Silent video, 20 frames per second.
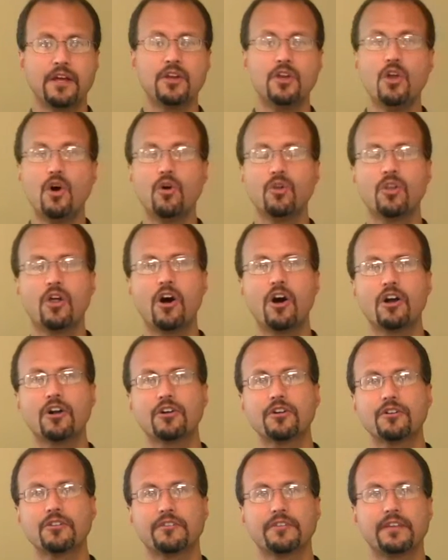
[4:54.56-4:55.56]
no
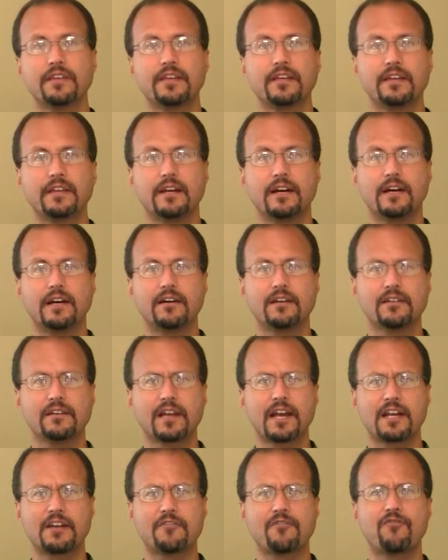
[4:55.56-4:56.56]
longer the
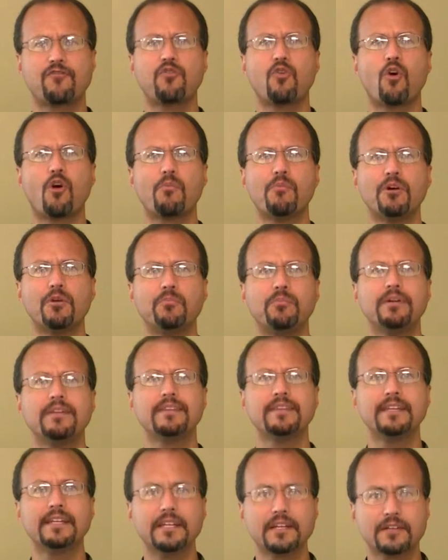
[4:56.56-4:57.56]
kind of formal
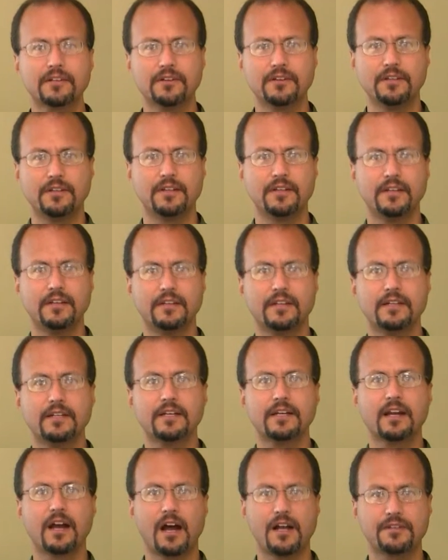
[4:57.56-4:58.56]
political
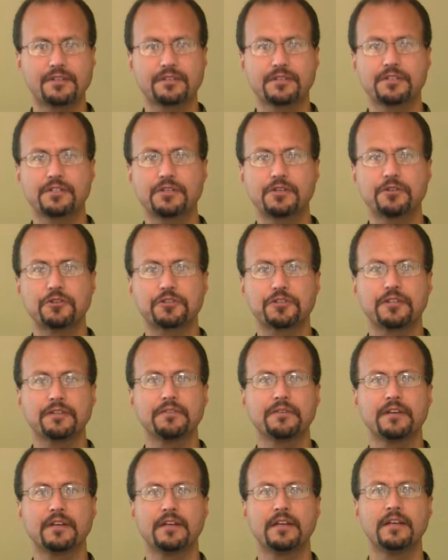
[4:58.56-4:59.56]
constitution
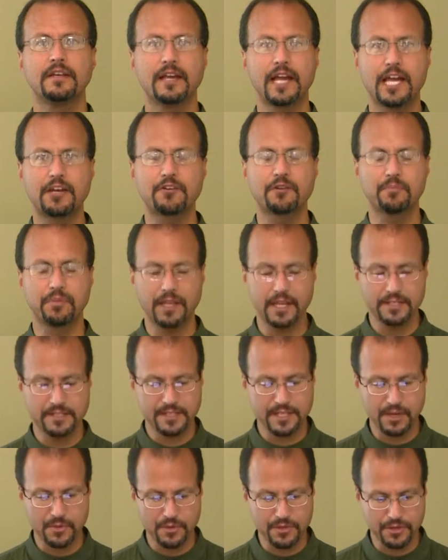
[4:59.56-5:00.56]
and
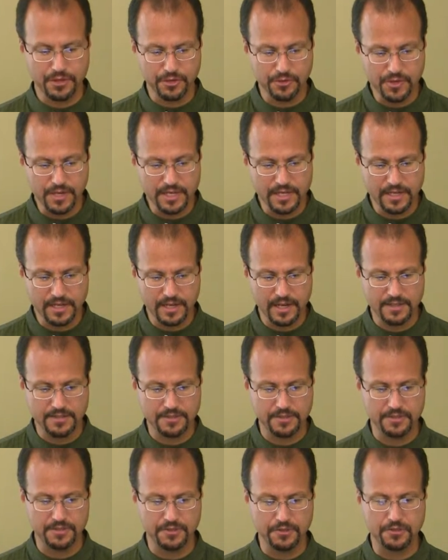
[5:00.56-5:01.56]
replacing it with a Greek
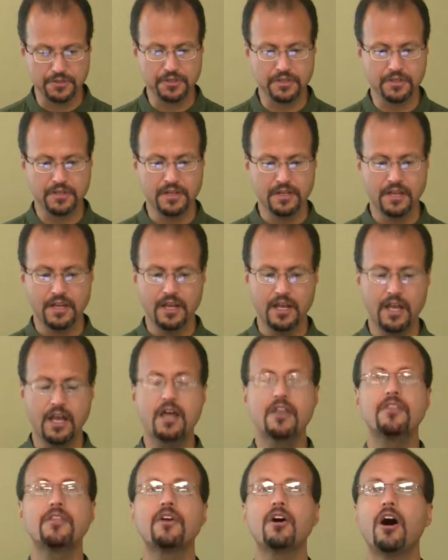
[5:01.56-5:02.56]
constitution,
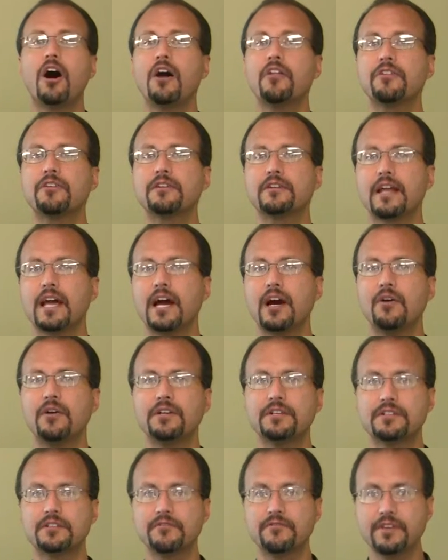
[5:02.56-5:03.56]
the author now
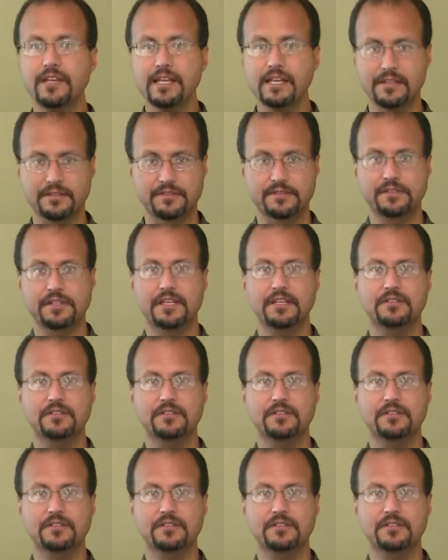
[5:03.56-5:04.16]
intervenes.